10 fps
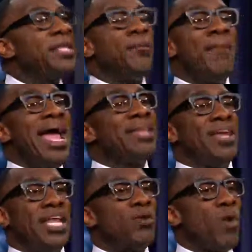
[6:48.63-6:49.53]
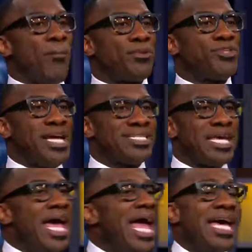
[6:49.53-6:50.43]
And the man that he
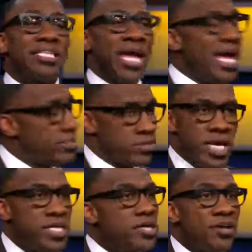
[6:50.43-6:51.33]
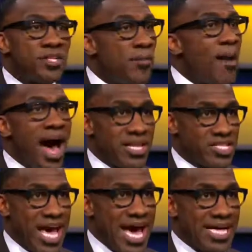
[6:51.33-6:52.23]
represents, he doesn't
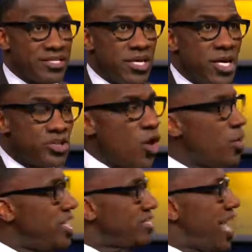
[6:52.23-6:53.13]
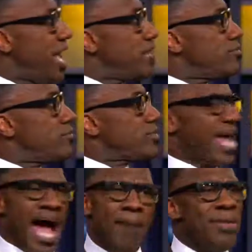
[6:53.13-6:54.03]
apologize. So he's like,
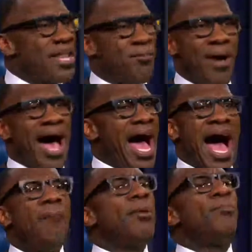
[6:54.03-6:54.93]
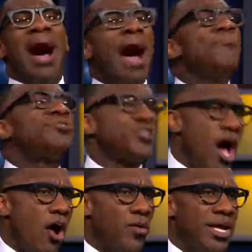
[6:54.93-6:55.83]
I'm
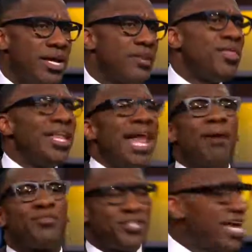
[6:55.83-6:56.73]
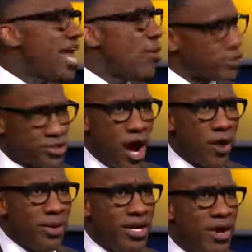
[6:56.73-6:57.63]
sorry that I've said I was
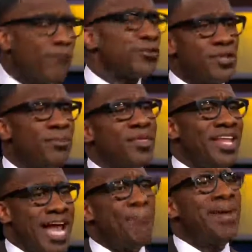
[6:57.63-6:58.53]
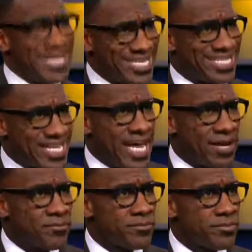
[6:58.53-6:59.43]
sorry for something that I meant to say.